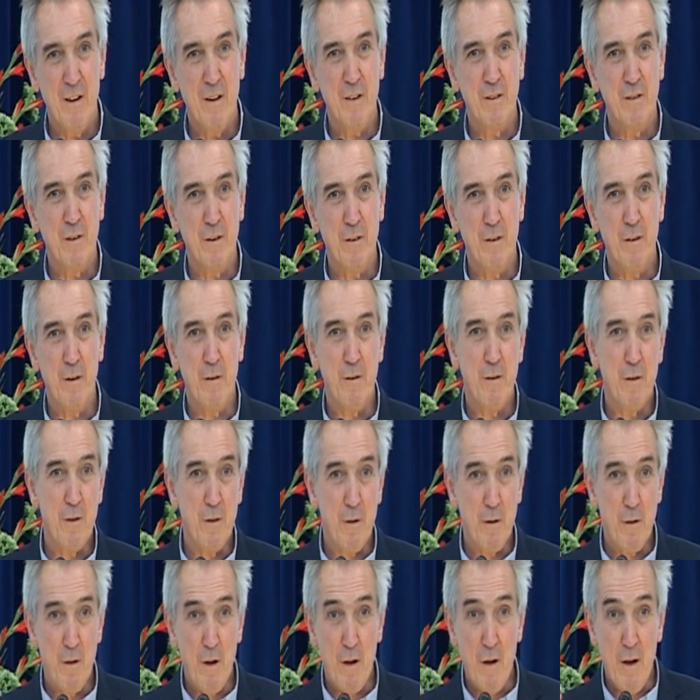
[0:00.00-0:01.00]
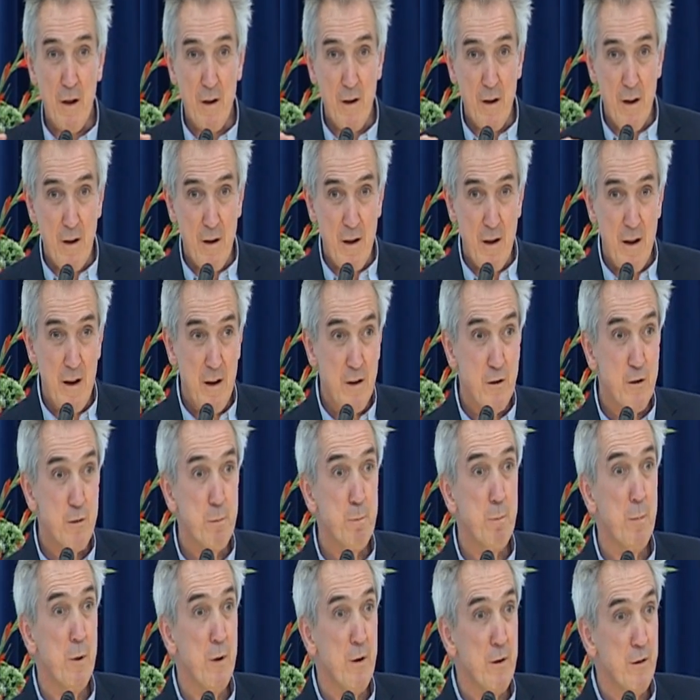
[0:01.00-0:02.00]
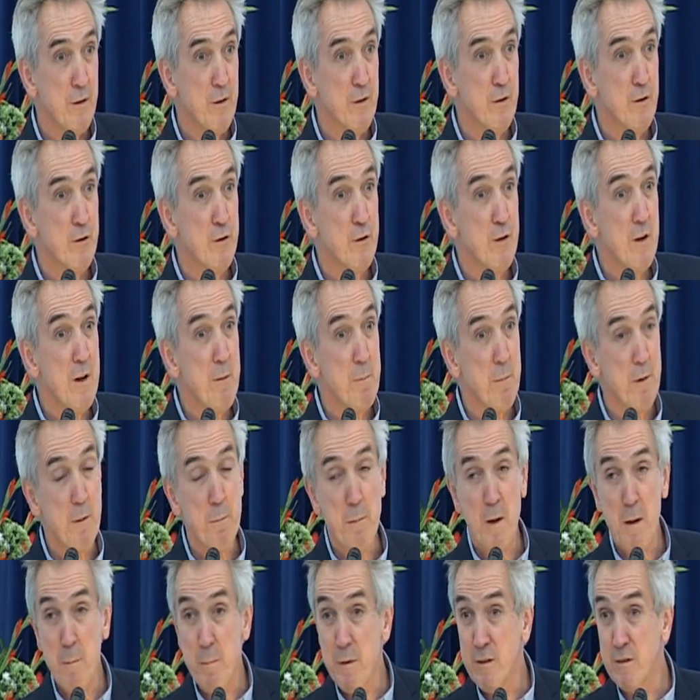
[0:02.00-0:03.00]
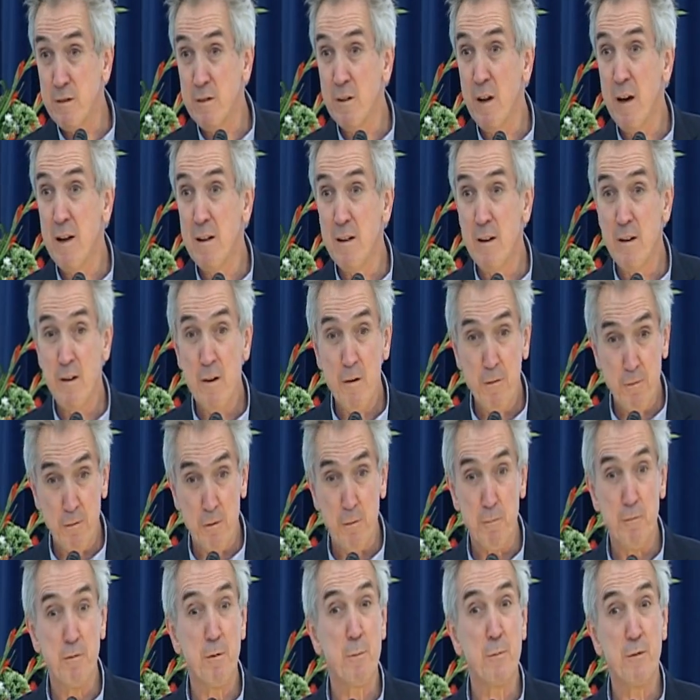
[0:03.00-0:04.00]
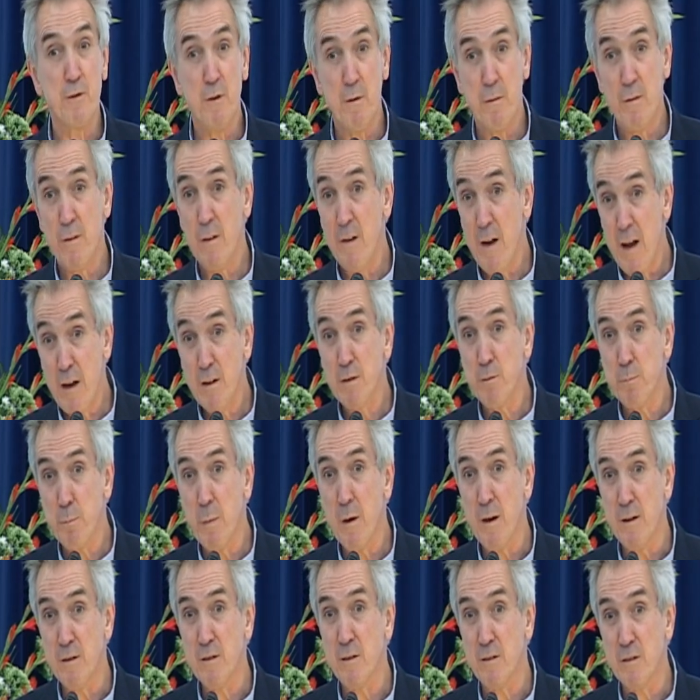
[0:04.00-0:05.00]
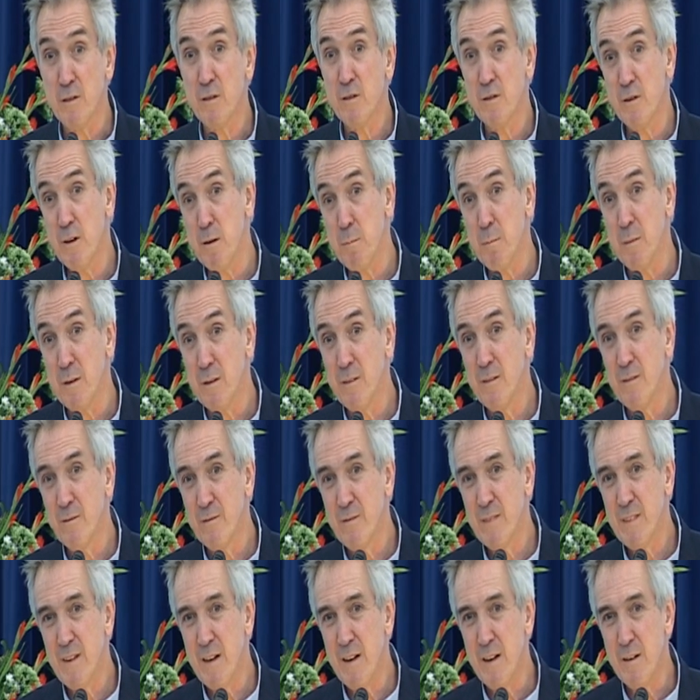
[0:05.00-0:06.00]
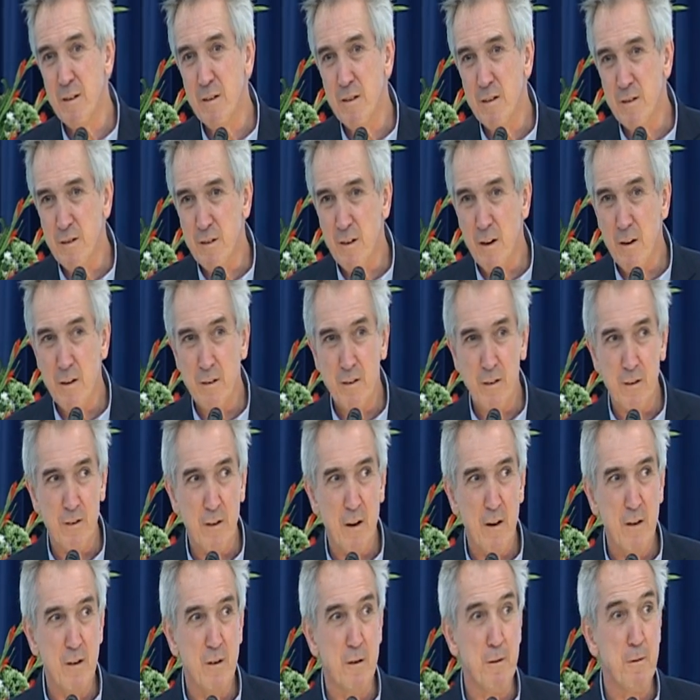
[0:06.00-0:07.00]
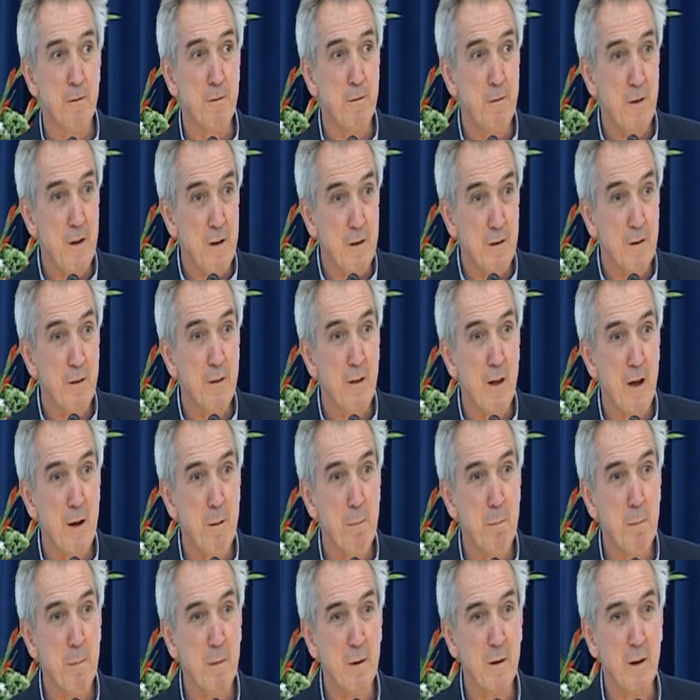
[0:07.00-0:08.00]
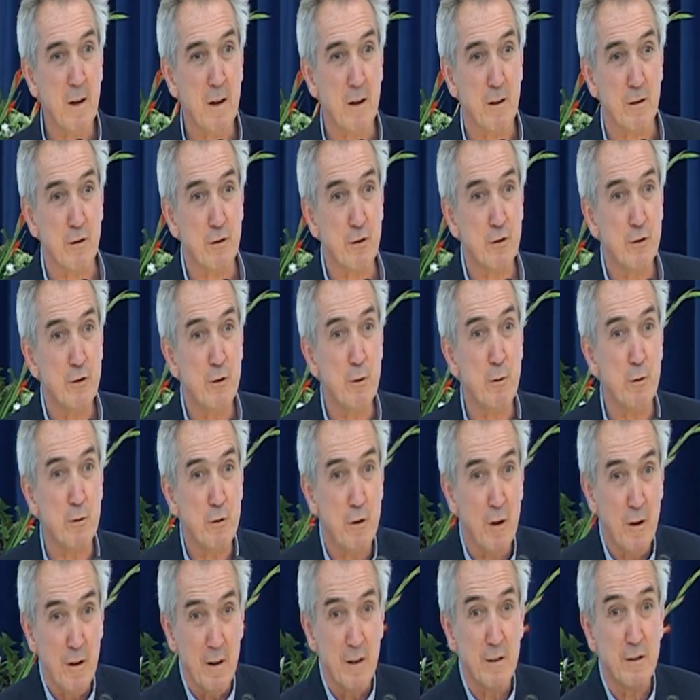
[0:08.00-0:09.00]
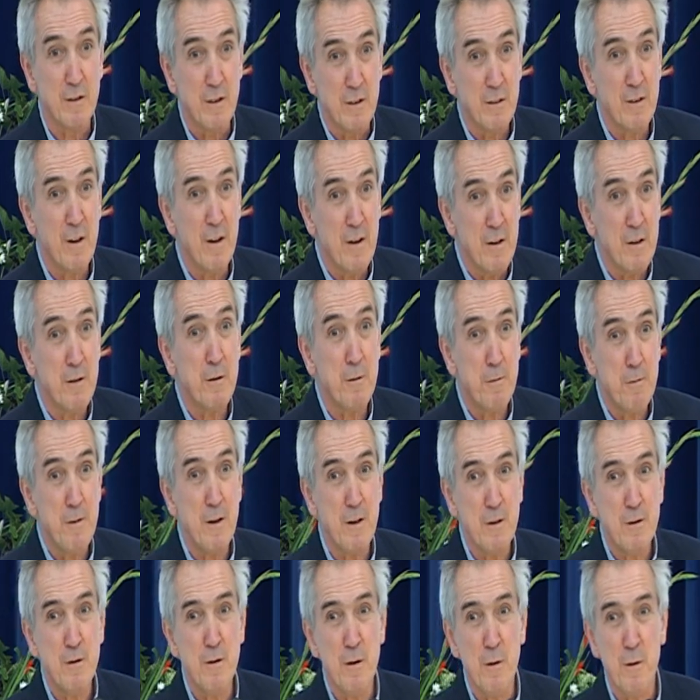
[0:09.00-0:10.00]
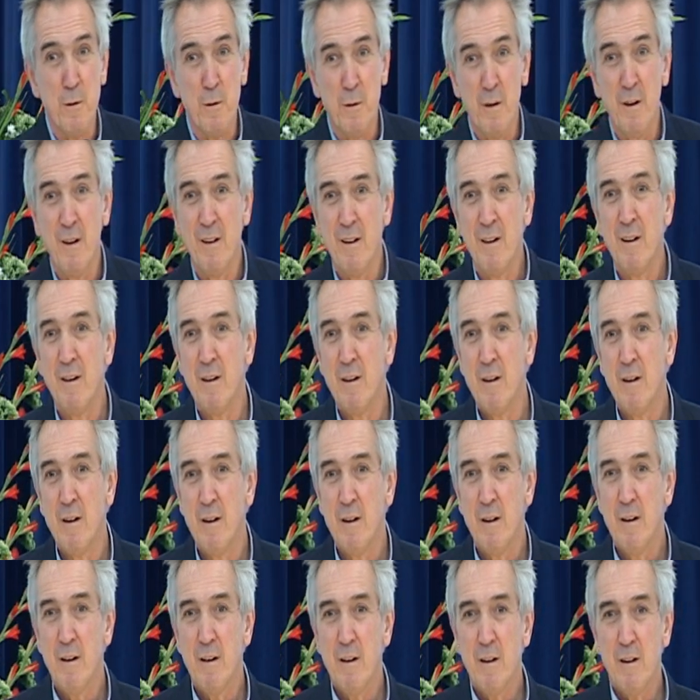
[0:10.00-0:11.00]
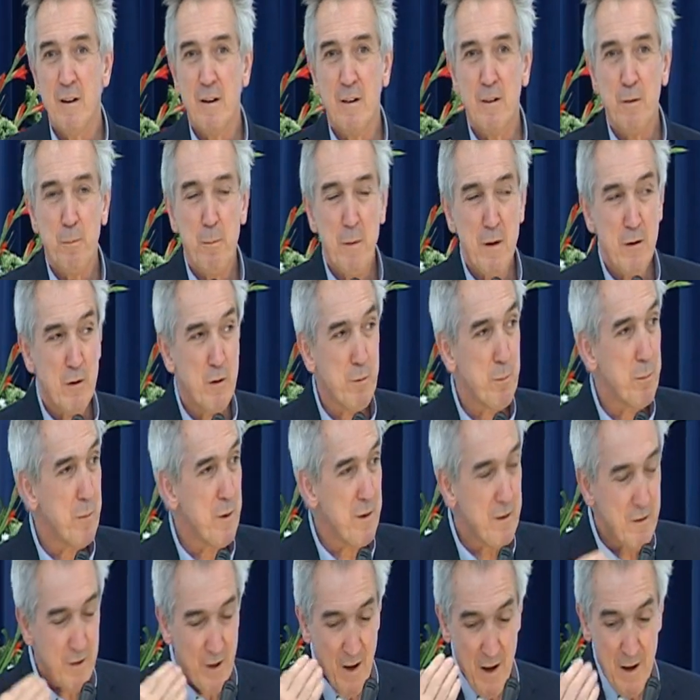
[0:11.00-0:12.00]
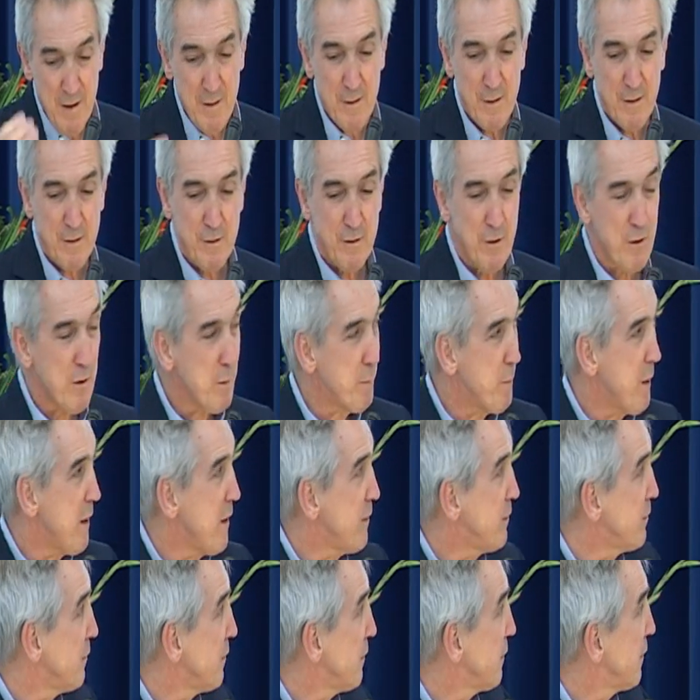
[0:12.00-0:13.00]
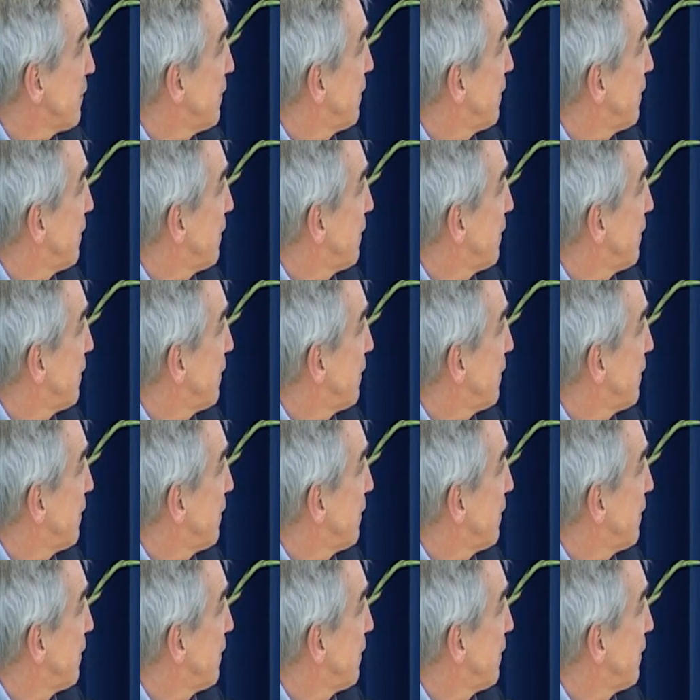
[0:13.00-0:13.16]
So that each person's treatment may be slightly different from the next patient's treatment. It's designed to fit them like a suit is designed to fit you. It's meant to be tailored to the patient.